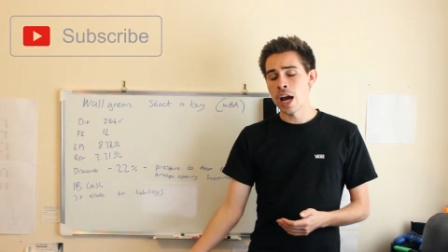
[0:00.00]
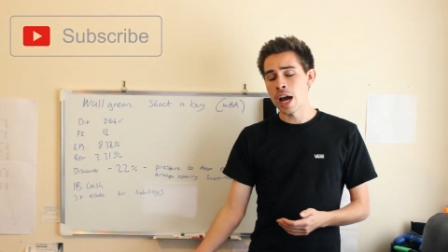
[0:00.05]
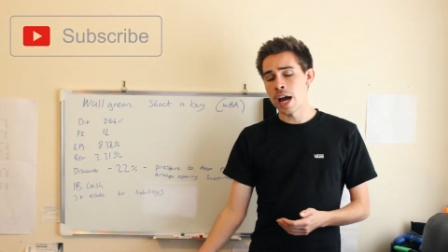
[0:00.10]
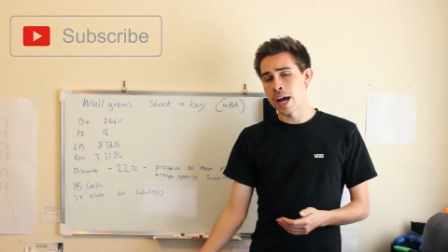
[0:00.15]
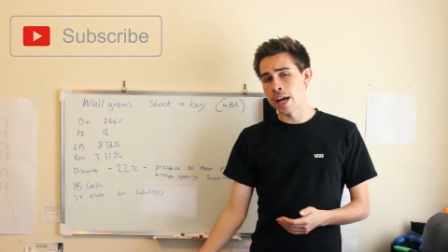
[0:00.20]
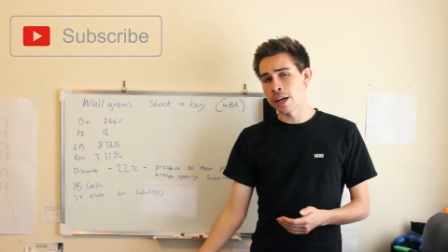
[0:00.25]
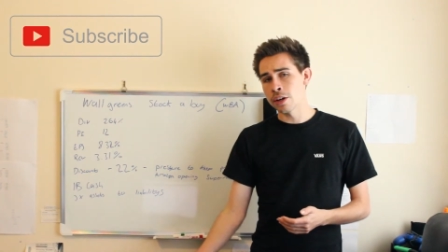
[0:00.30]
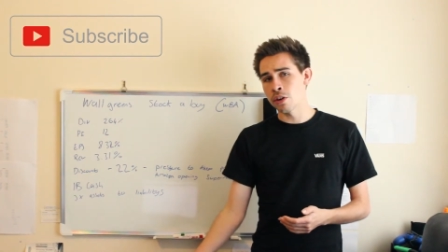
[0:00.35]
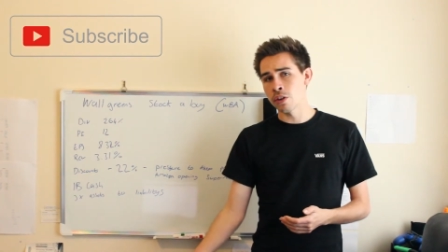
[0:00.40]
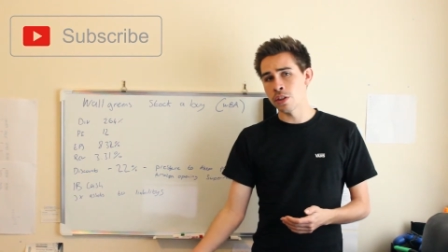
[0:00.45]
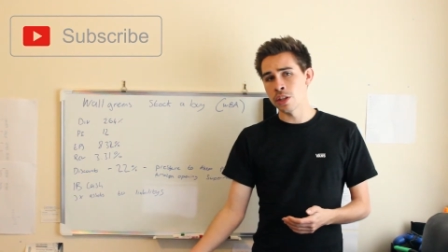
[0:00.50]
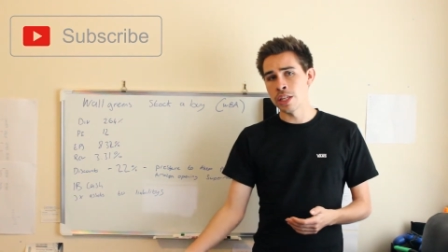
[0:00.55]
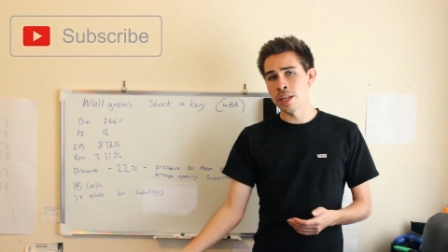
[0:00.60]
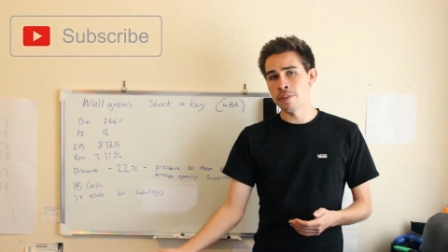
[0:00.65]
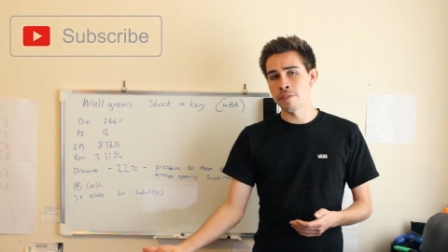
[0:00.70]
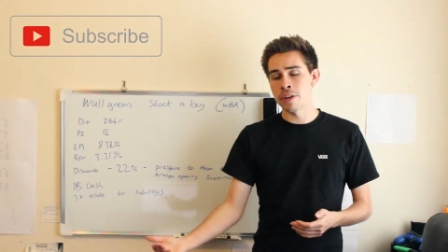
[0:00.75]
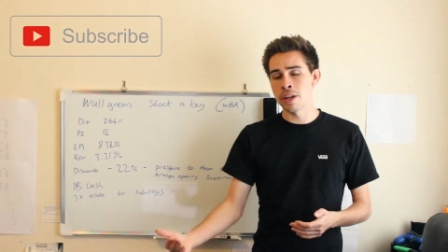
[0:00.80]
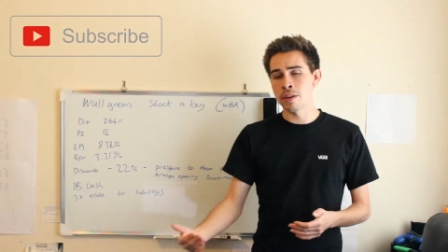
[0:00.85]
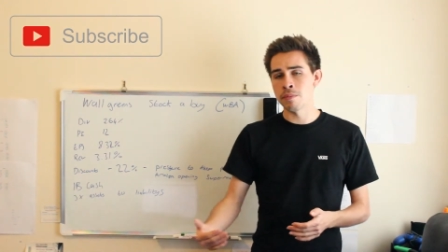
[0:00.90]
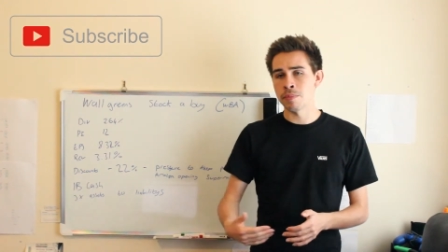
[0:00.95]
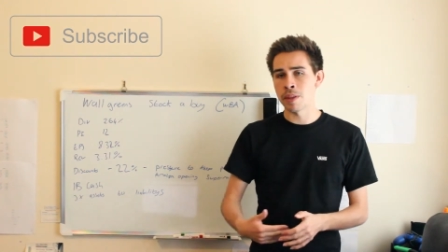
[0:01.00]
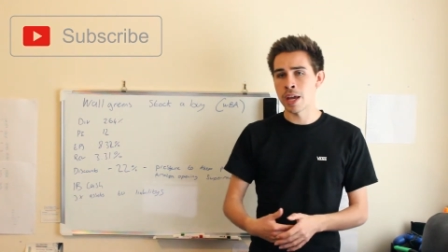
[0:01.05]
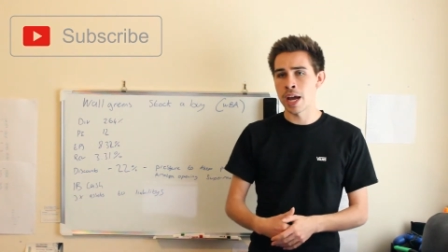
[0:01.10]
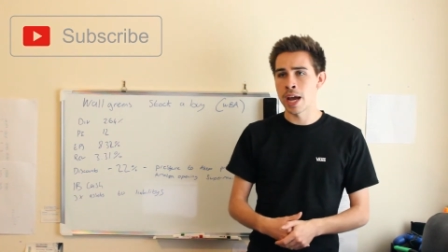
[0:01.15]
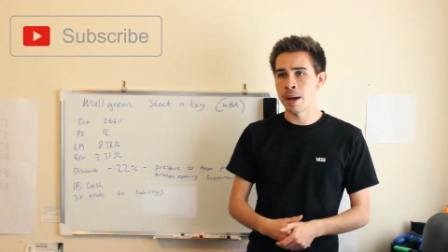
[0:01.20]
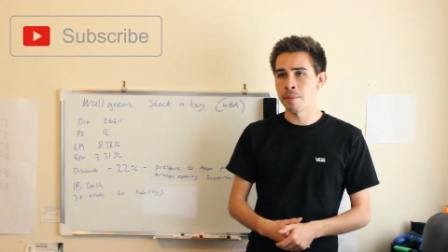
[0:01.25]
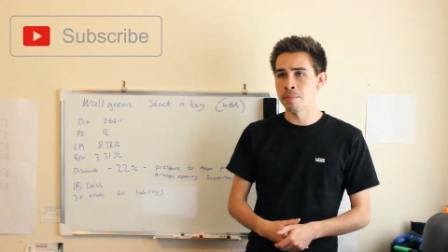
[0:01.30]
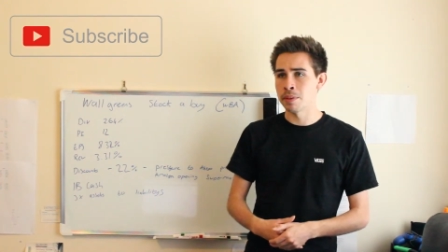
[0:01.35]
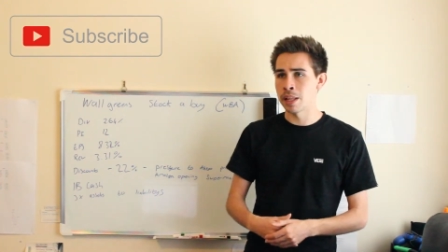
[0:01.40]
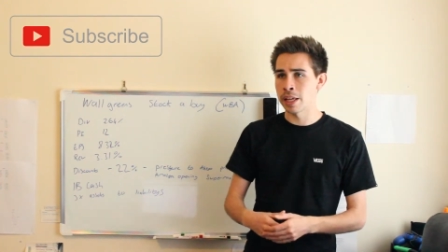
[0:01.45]
uh, cut the dividend,
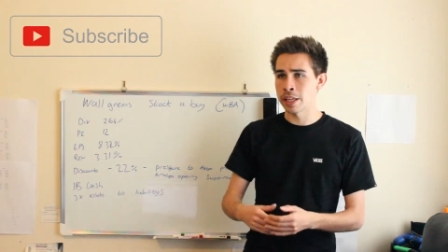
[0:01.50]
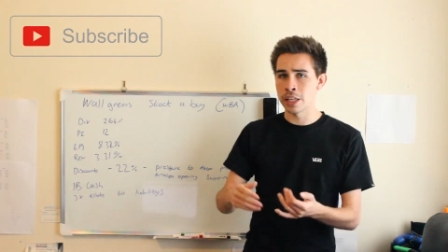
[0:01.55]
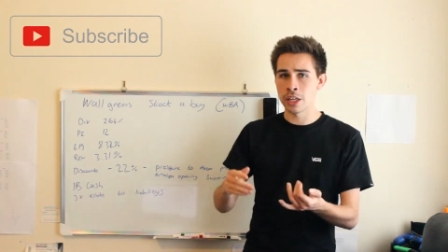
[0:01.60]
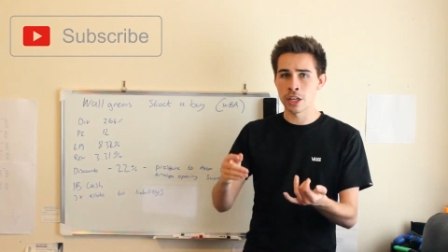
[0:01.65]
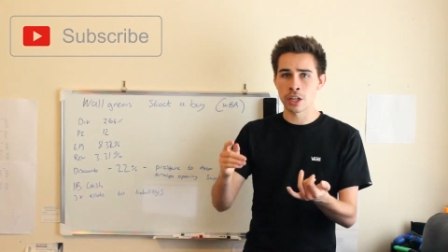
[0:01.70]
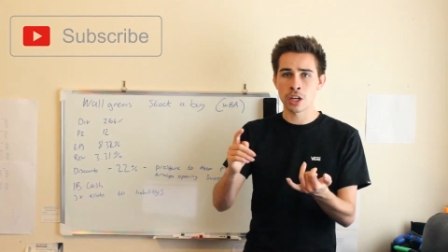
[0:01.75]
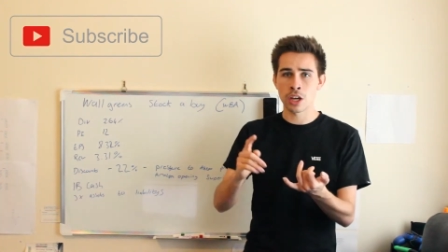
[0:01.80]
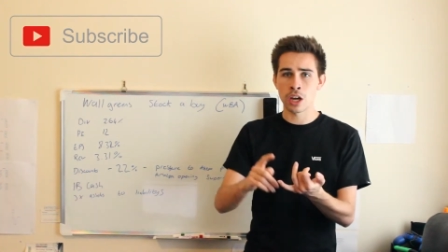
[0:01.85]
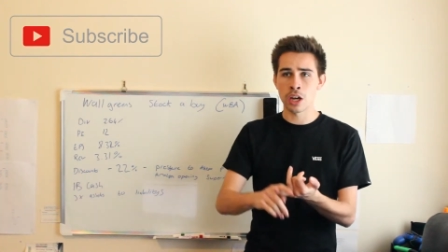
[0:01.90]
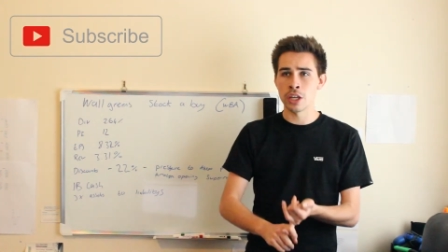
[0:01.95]
um, like your,